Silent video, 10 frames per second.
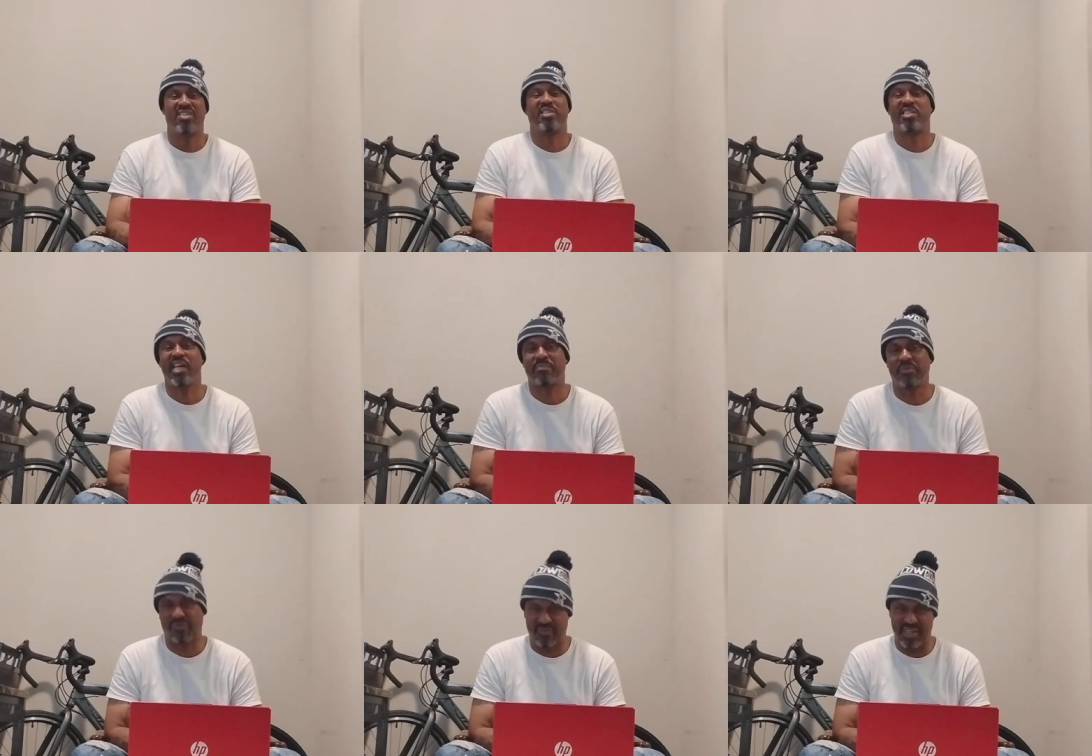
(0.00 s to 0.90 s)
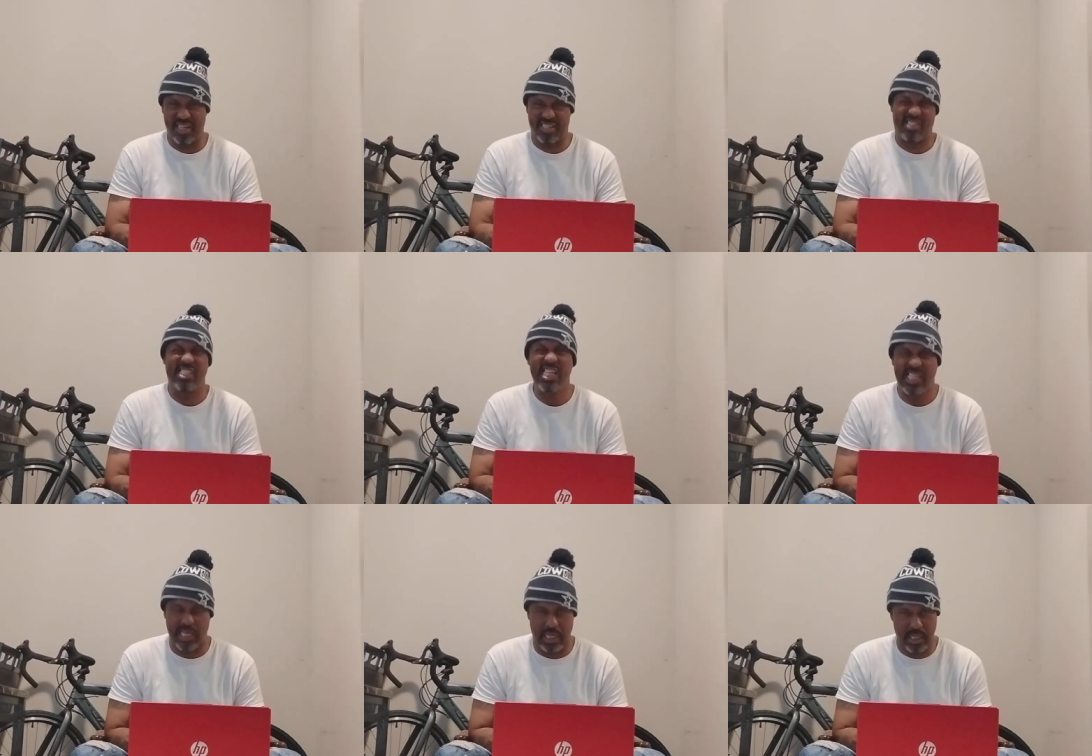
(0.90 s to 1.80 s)
Deceptive friends,
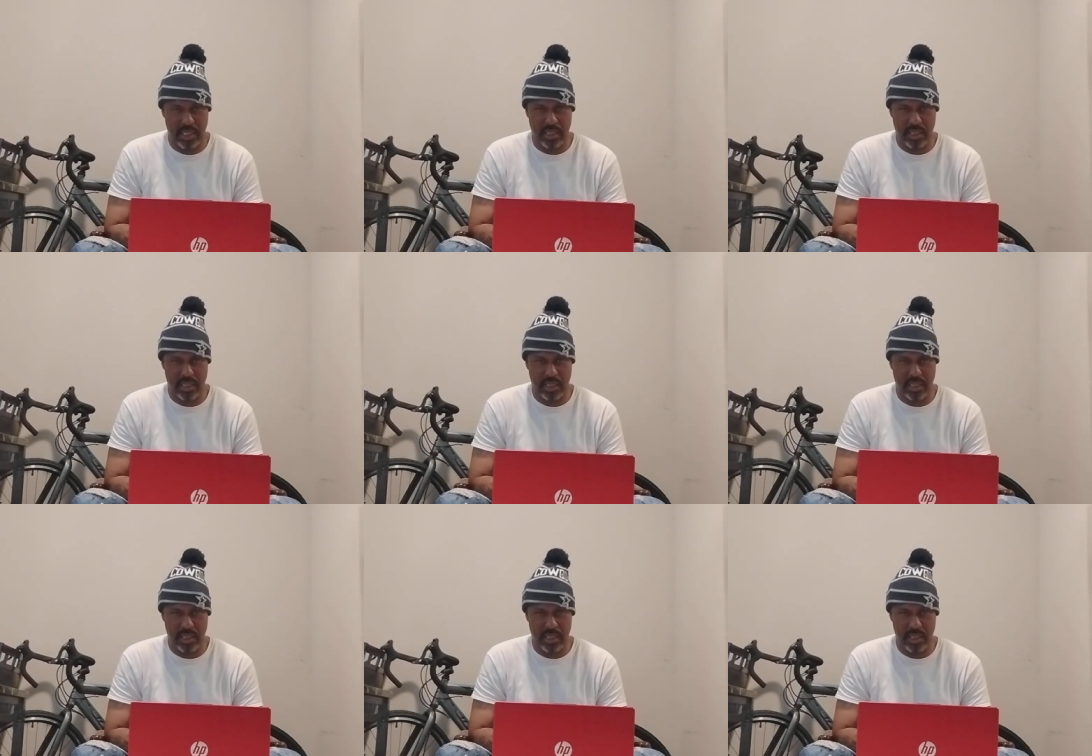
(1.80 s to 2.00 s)
sneaky,